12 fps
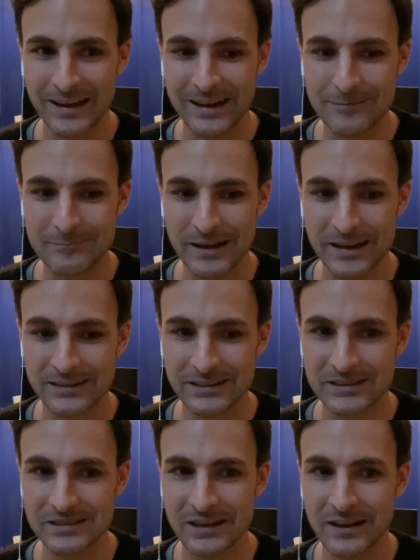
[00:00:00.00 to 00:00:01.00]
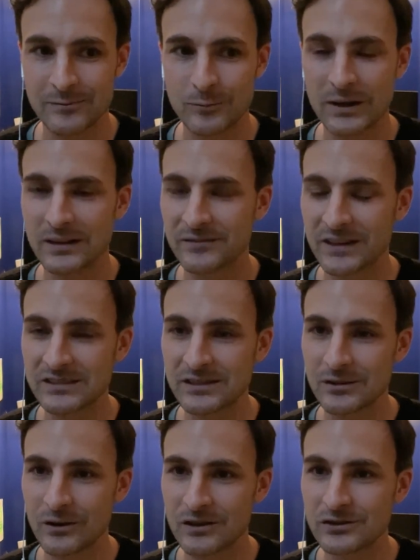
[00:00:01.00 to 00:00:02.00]
And it's time well
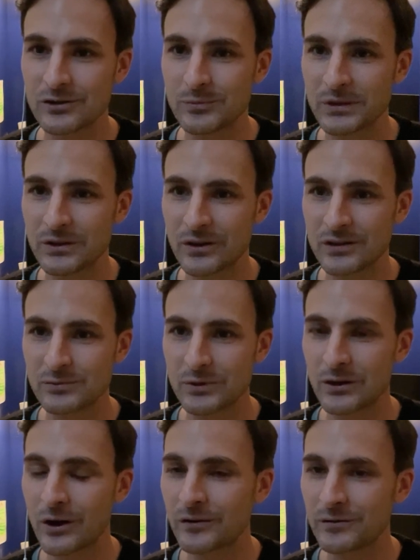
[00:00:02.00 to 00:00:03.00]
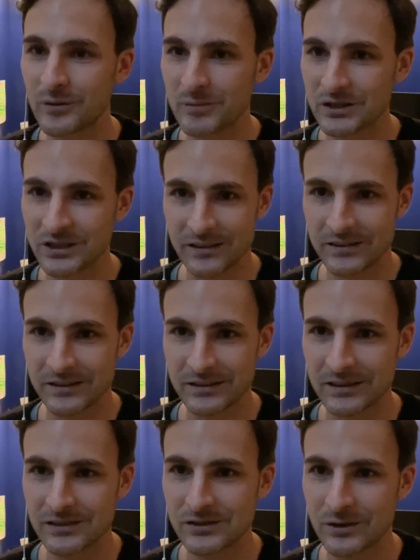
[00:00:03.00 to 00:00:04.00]
invested also because we learn from each other.
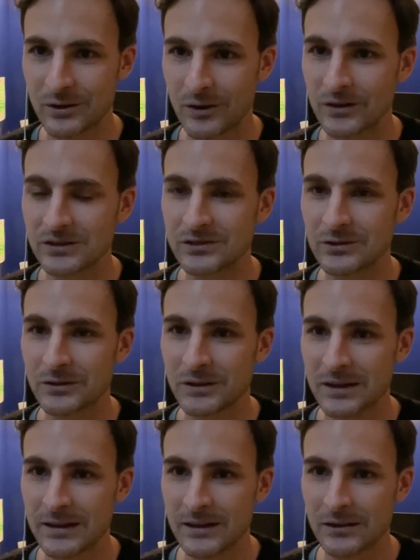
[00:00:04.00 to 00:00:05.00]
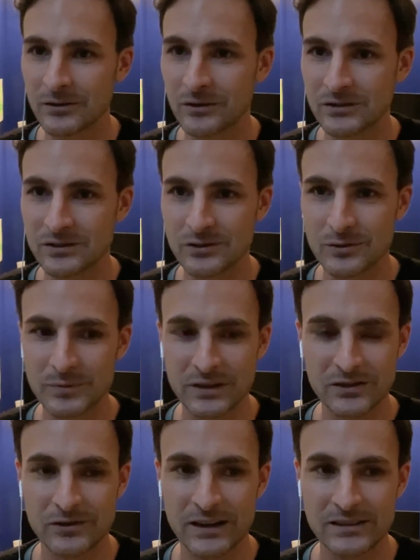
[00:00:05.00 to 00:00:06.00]
Yeah. So also
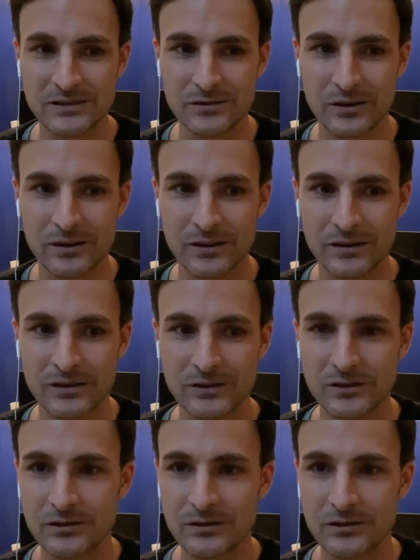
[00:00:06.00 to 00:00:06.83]
consumer trends or